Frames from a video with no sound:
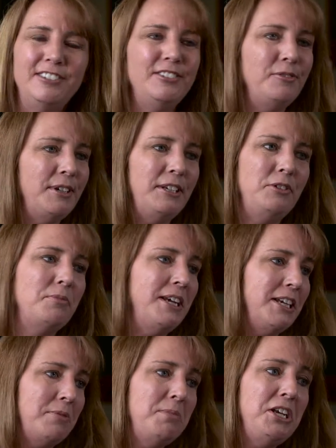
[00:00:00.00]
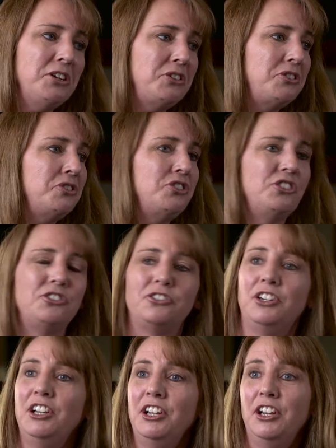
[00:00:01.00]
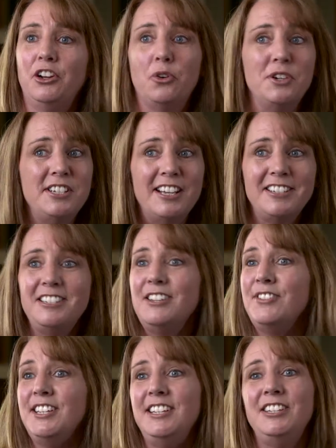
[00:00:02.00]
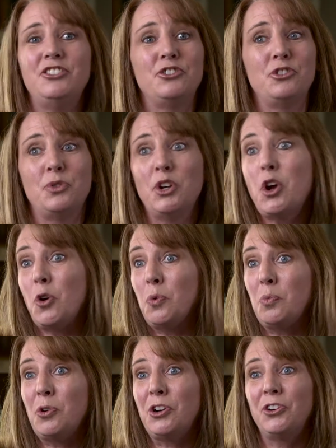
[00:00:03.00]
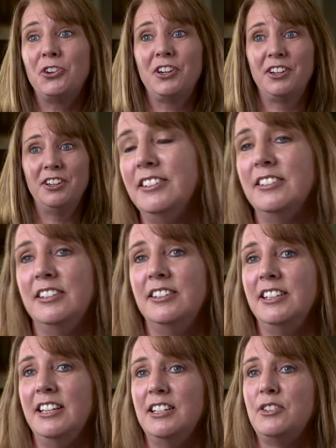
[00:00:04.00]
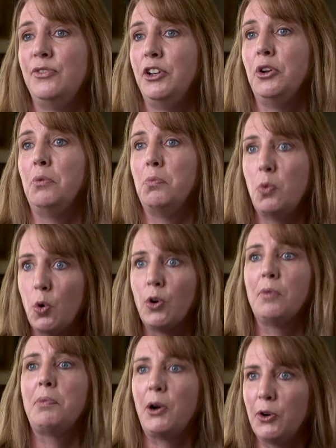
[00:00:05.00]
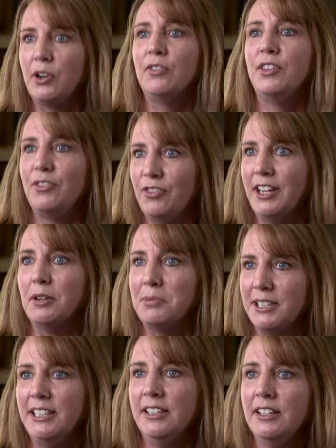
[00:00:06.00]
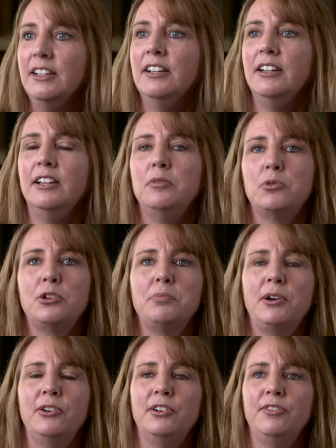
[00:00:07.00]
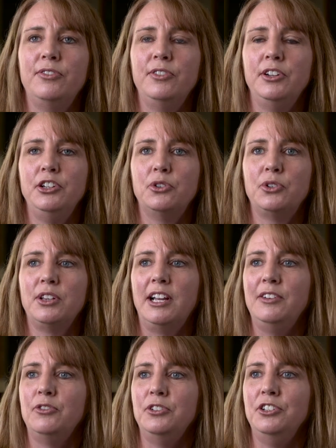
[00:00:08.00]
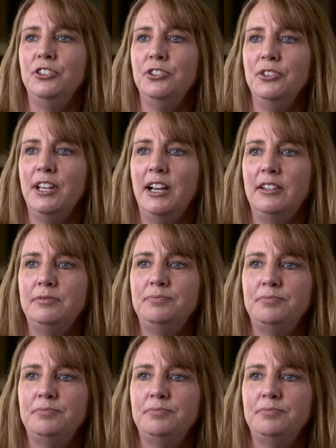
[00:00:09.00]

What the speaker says: I mean, you're making meals, you're going to activities, you're doing homework, and then the kids feel more part of the family and more part of your life when you do that.